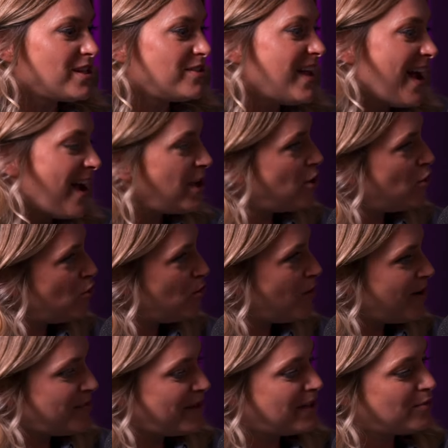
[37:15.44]
So yeah, are you?
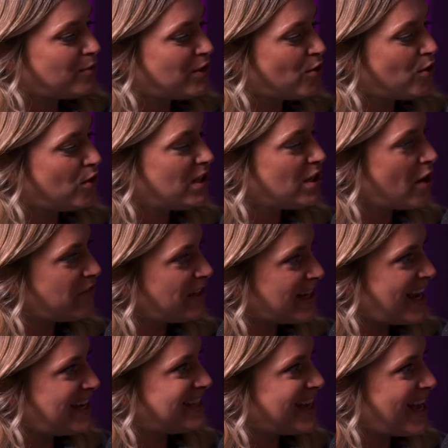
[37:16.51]
I mean, with your lovely
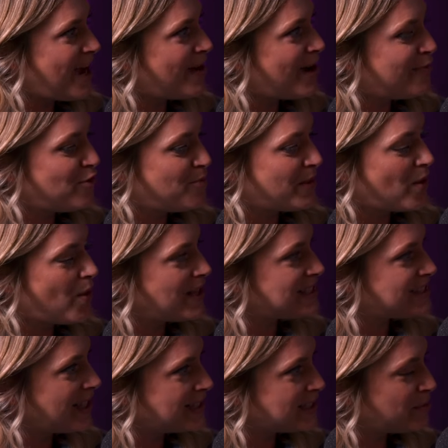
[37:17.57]
lady now, have you been quite
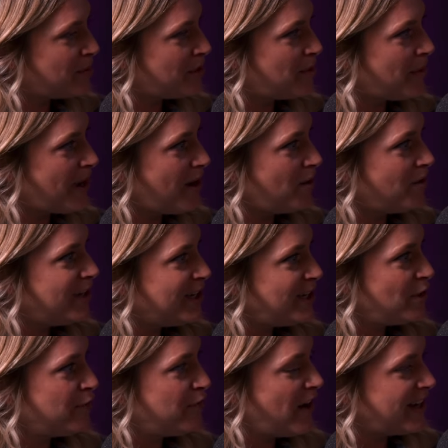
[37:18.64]
sensible about
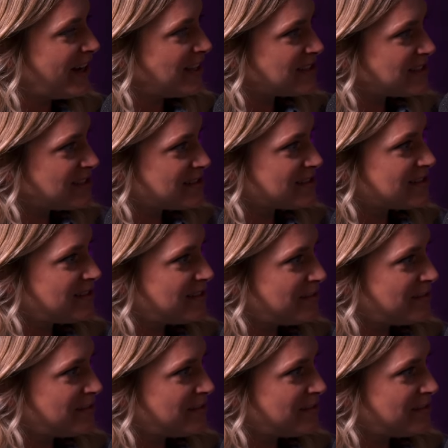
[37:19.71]
your finances?